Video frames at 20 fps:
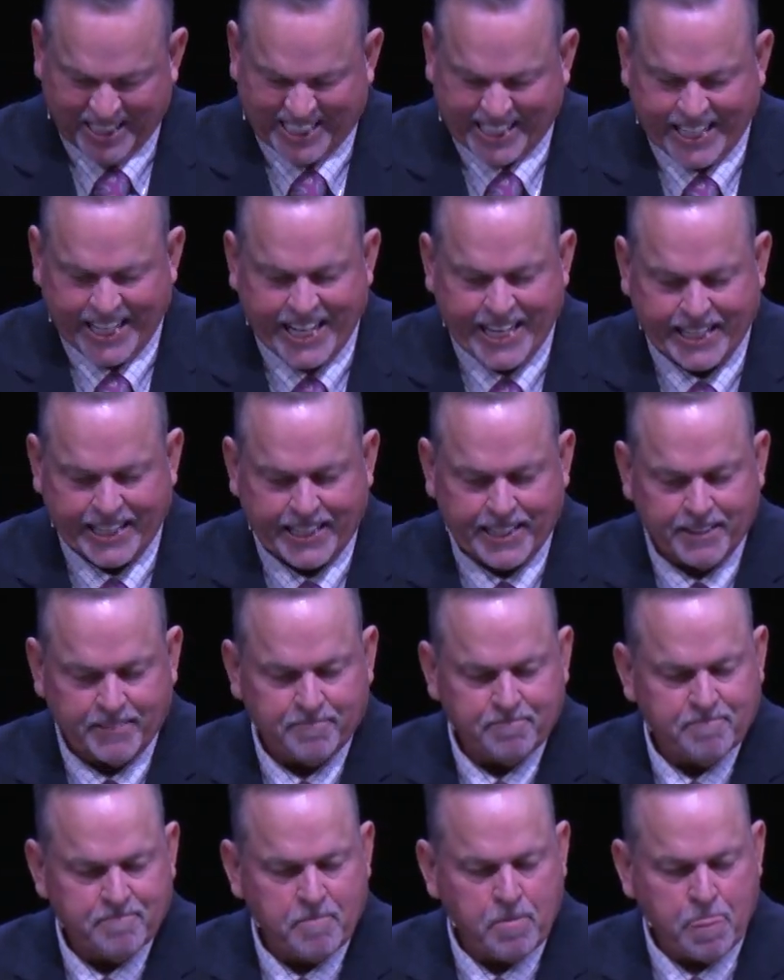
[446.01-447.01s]
the end.
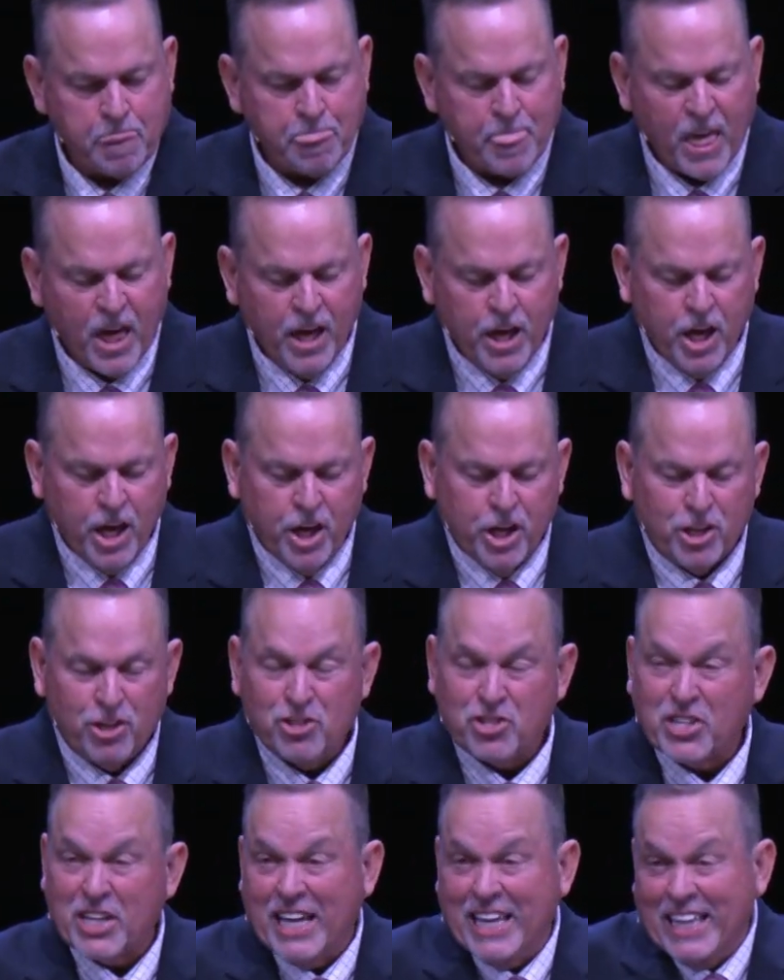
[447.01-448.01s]
You
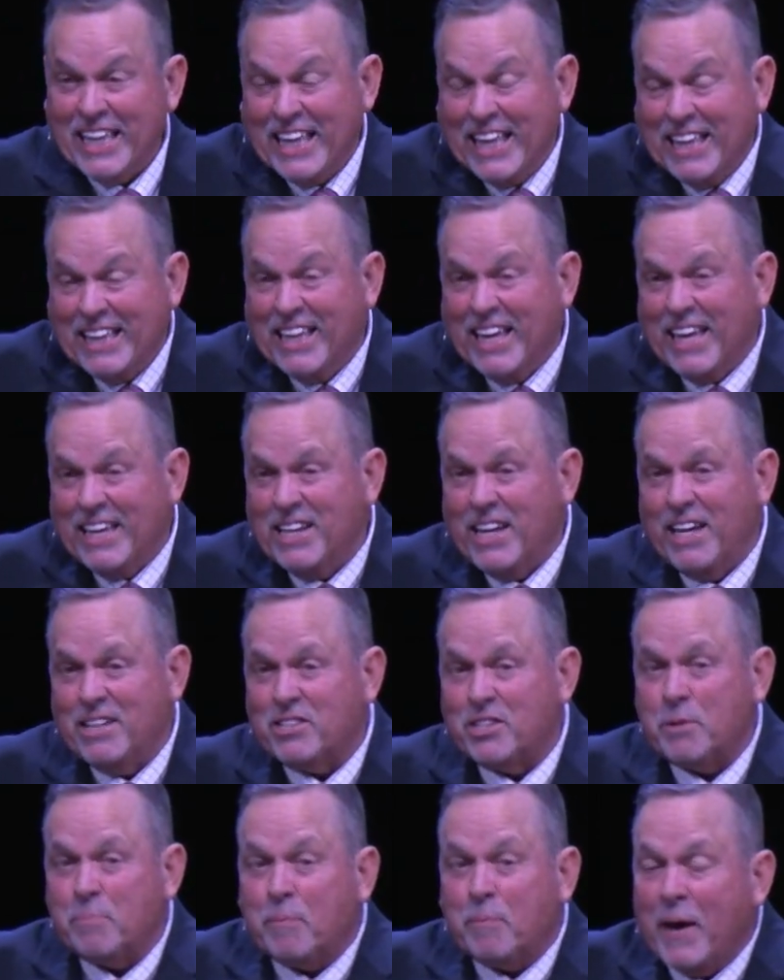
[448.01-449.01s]
see, it, it
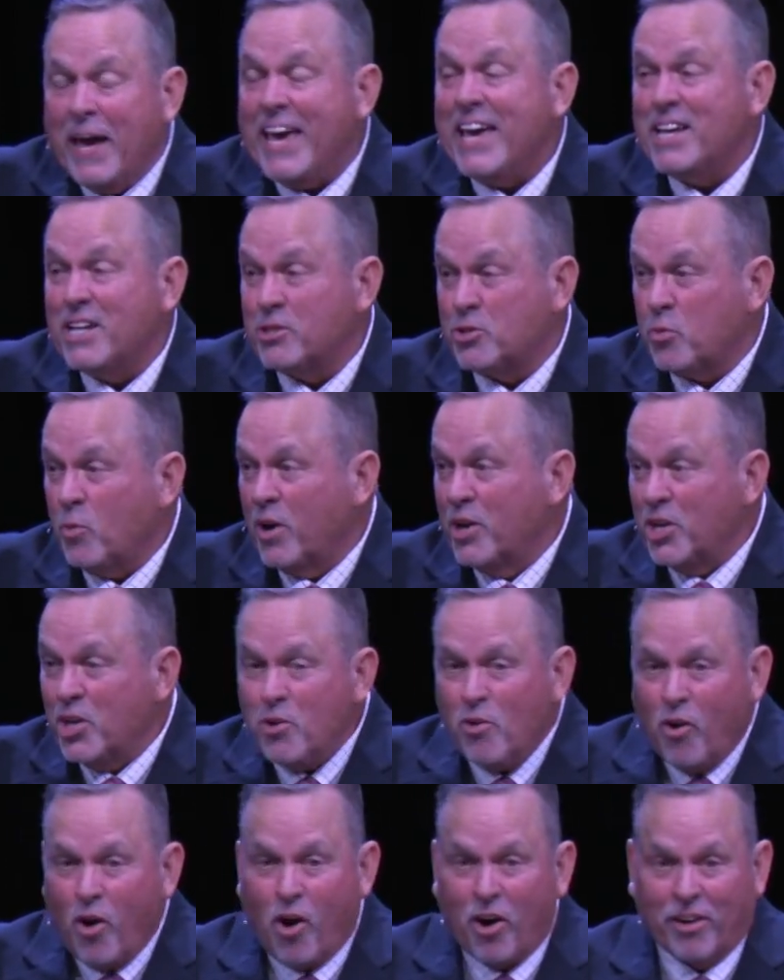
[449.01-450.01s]
depends where you
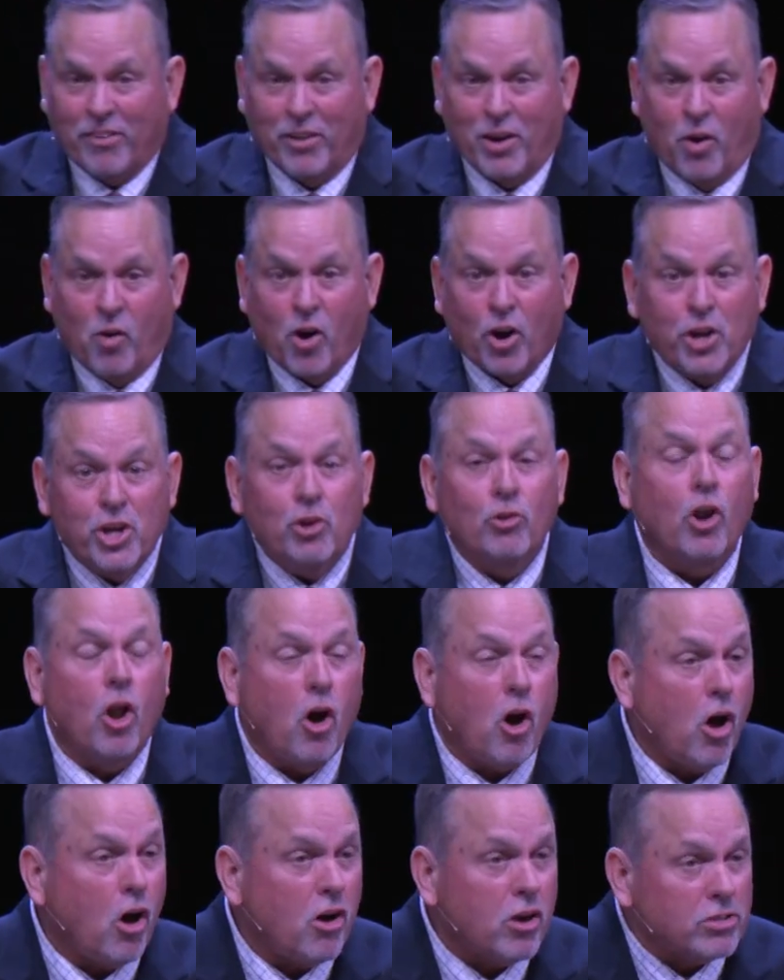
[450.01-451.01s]
are, though. Are you
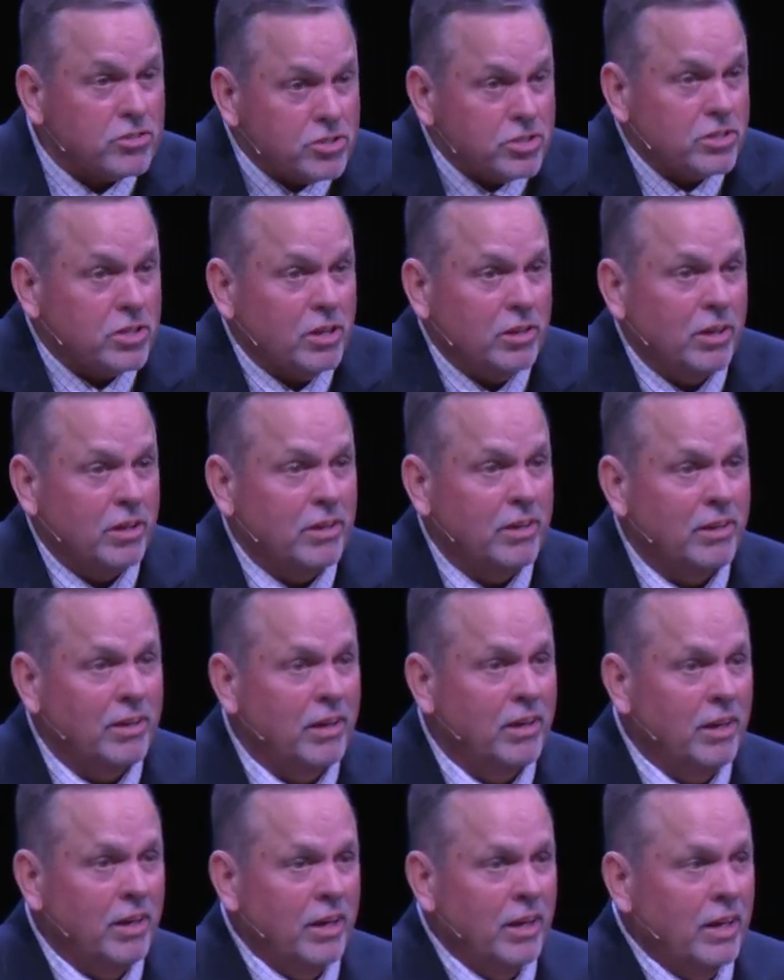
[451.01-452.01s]
lost?
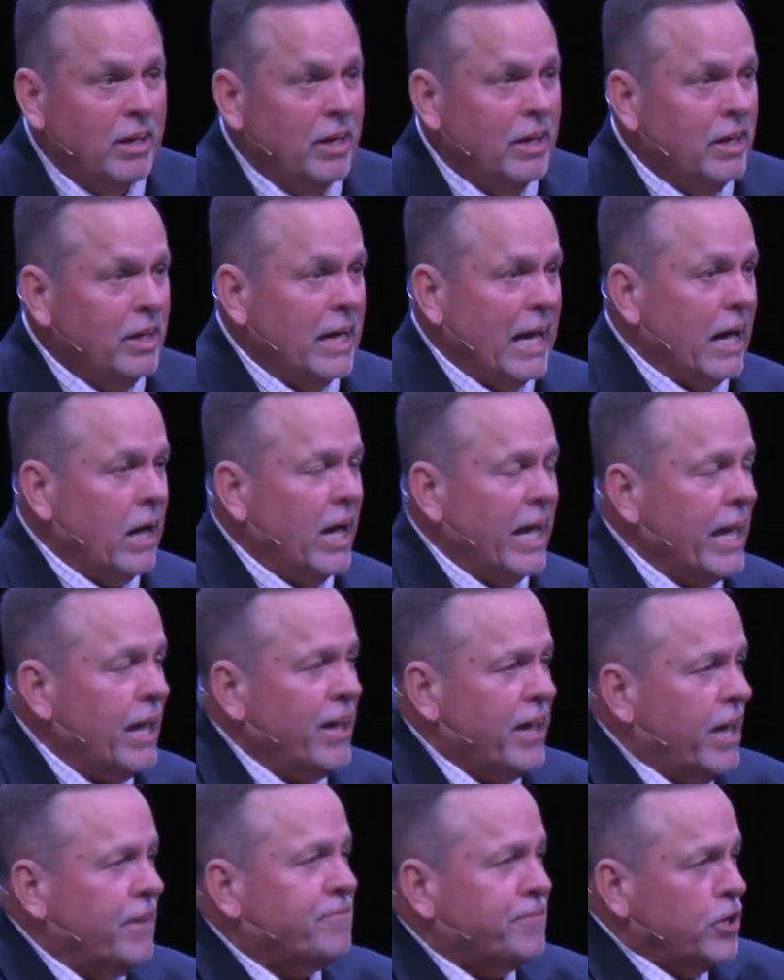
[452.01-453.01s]

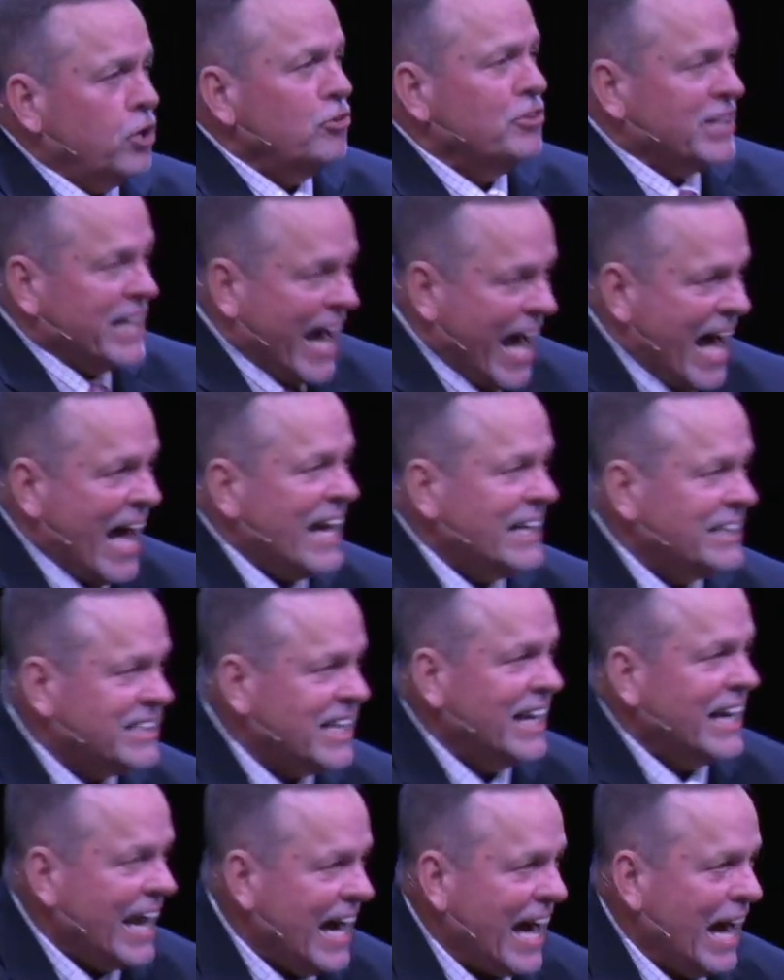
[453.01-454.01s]
If you died
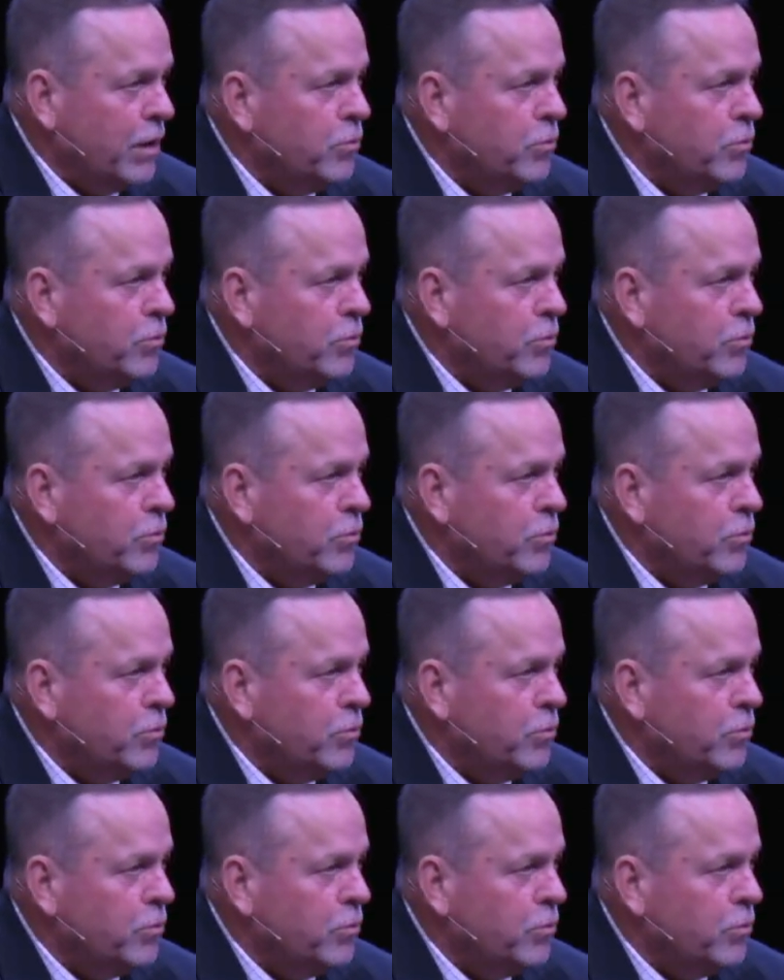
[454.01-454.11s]
tonight,